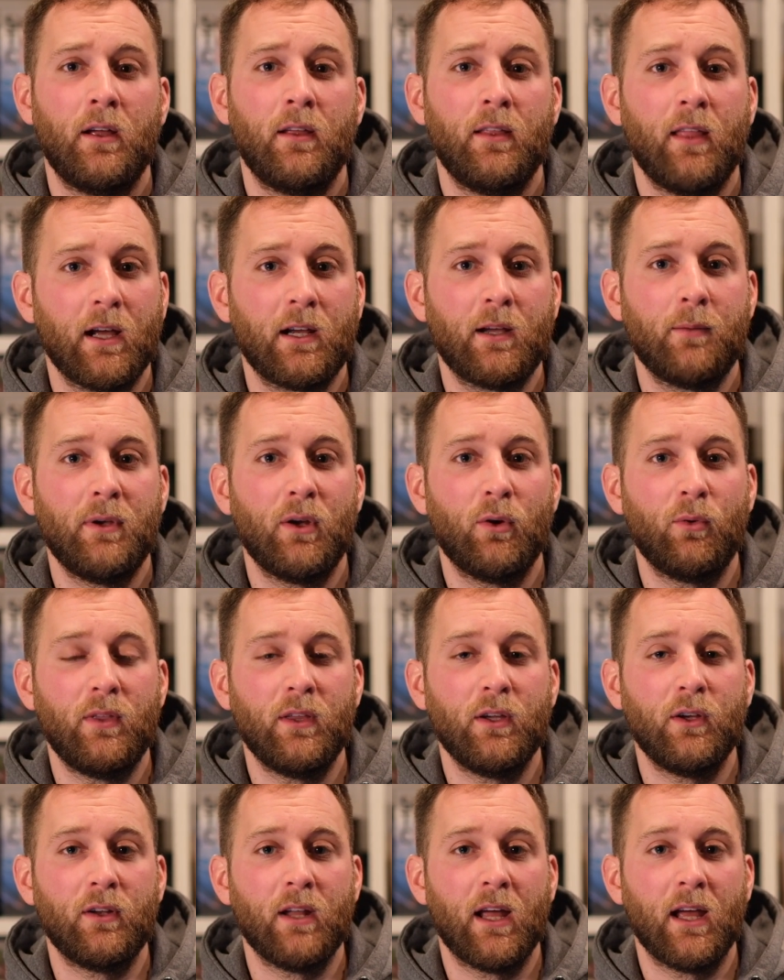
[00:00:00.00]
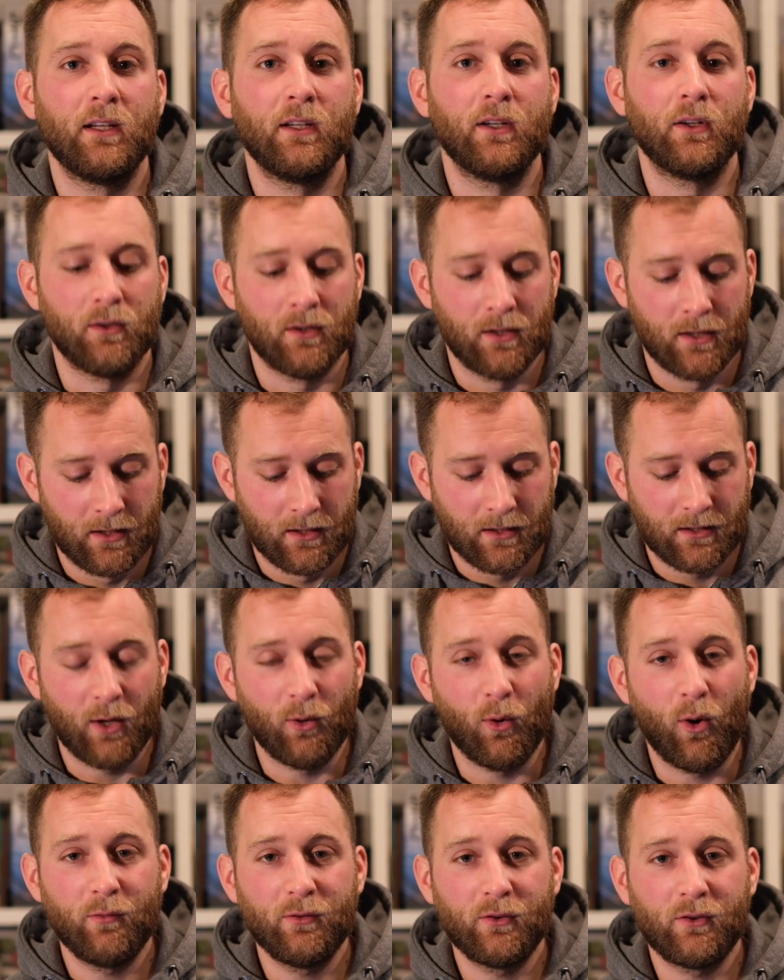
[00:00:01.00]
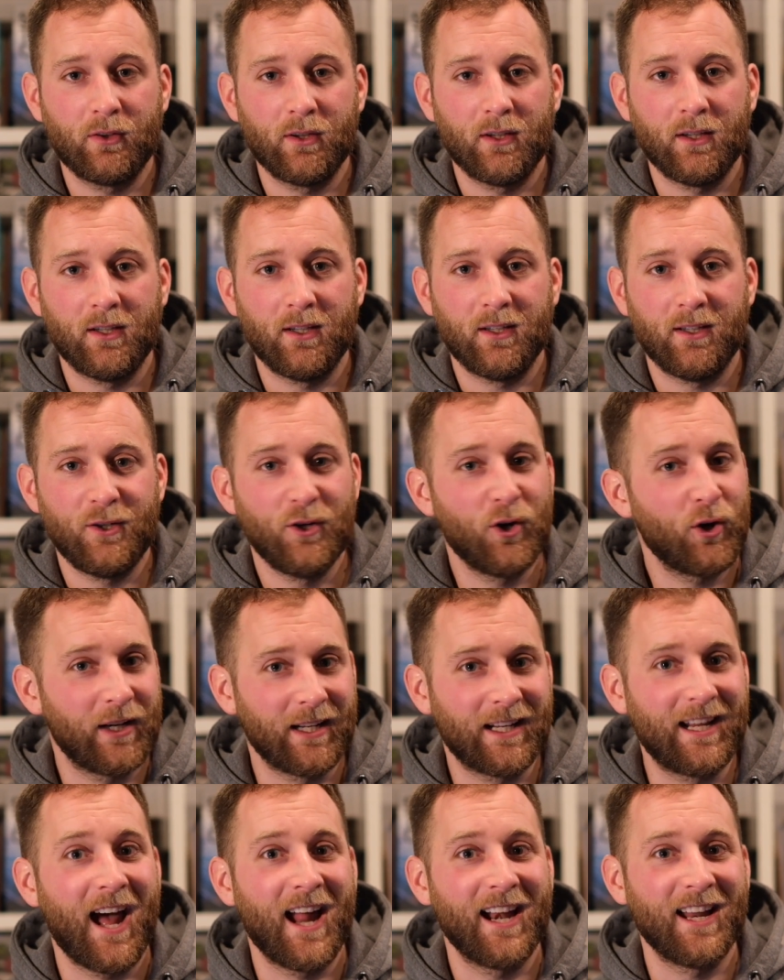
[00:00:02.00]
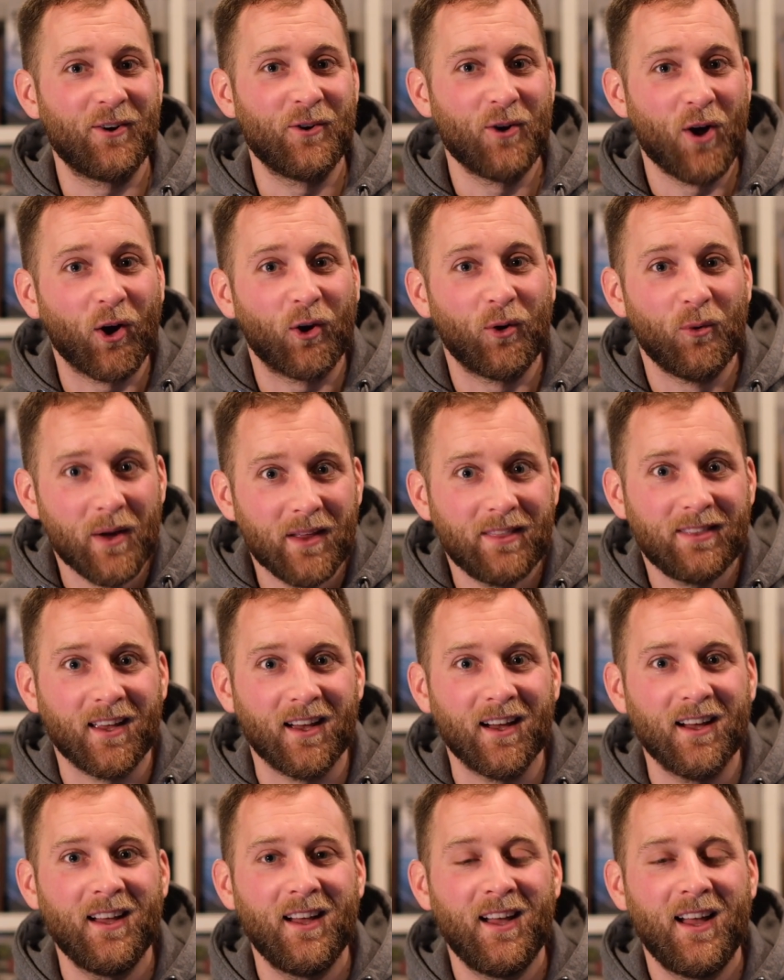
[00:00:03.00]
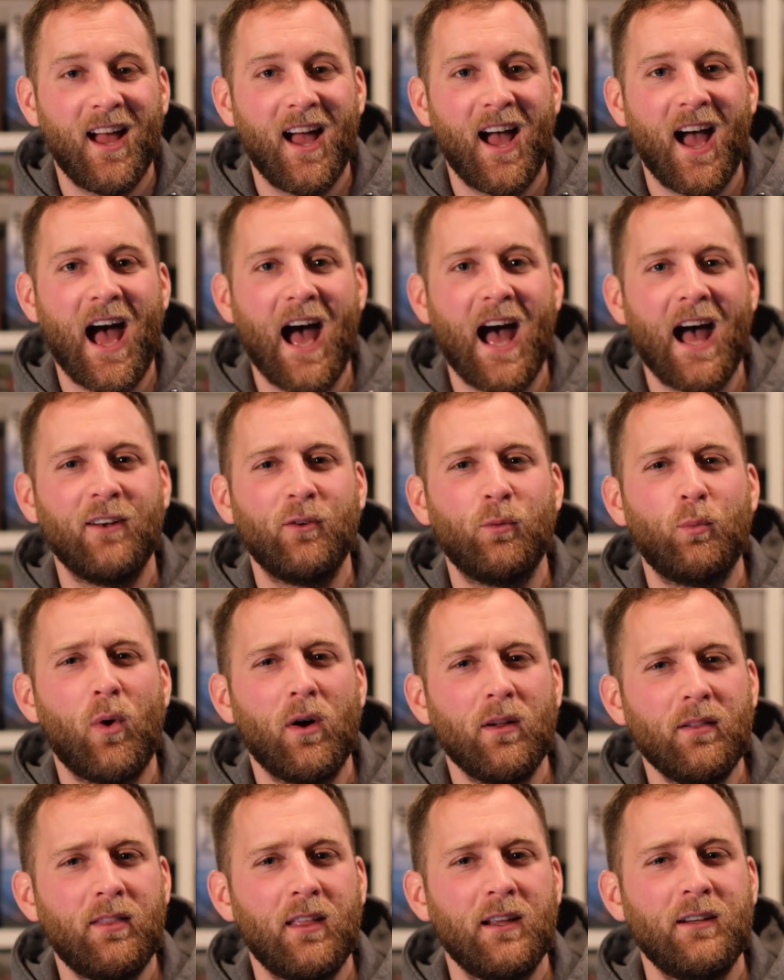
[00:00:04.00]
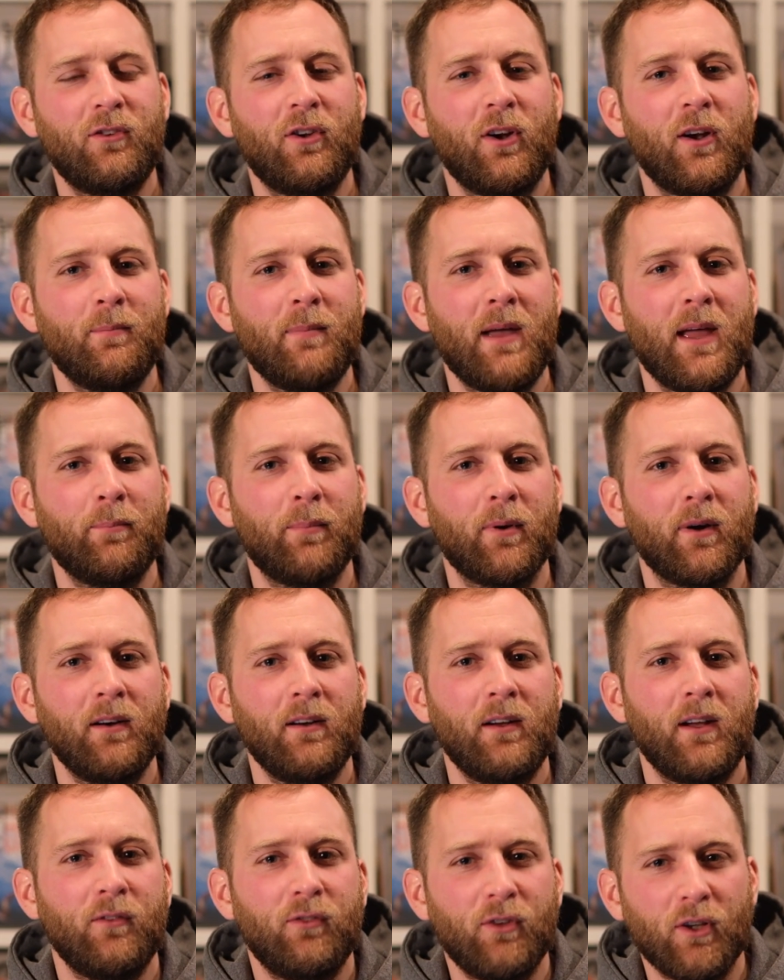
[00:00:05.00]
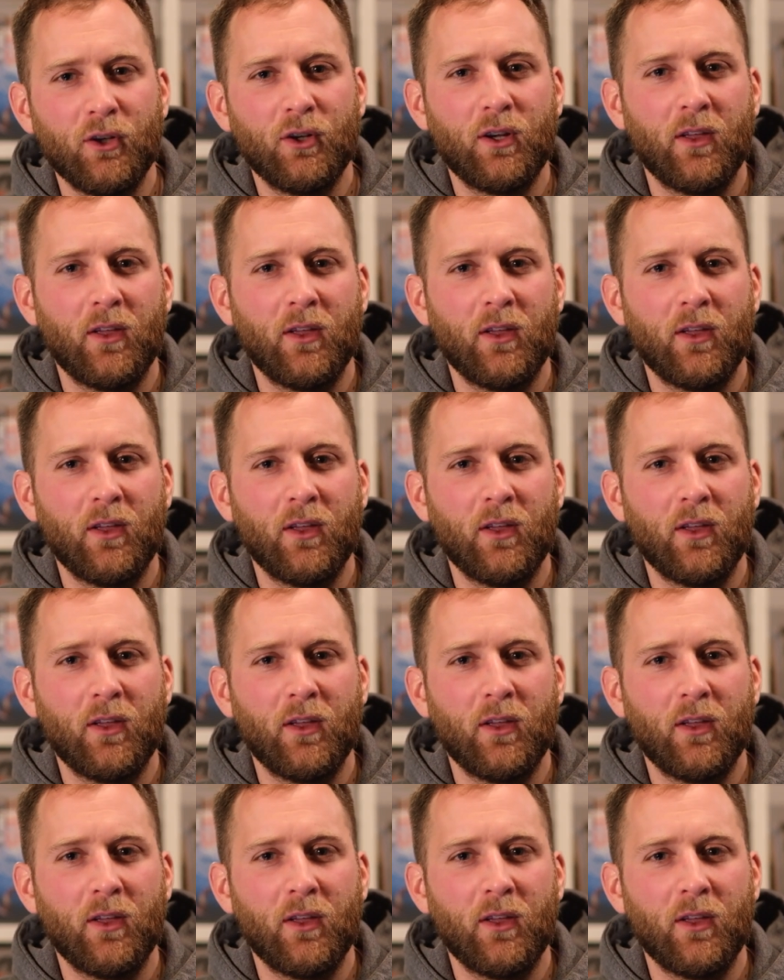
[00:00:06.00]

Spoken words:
That can be a really good angle. Now obviously you're not going to carry a rock with you, and one thing to remember, if you look